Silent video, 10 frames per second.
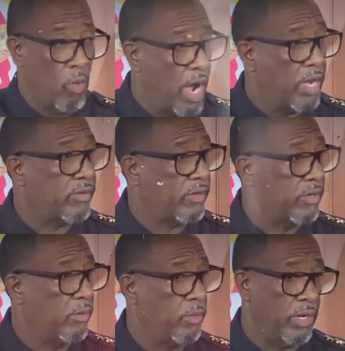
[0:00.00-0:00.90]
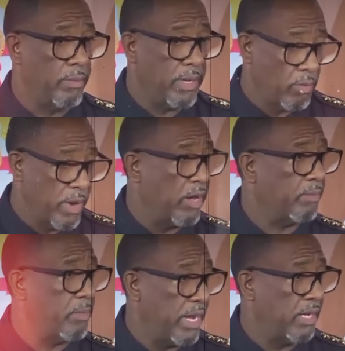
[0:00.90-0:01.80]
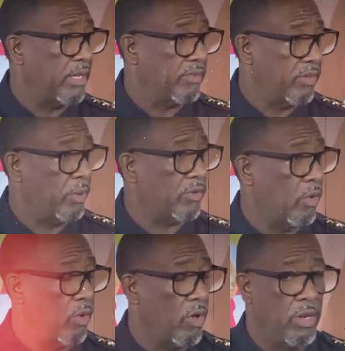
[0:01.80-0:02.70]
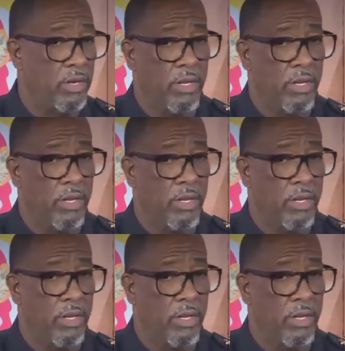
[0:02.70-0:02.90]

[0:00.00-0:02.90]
watch. We're going to be around paying attention to what's going on.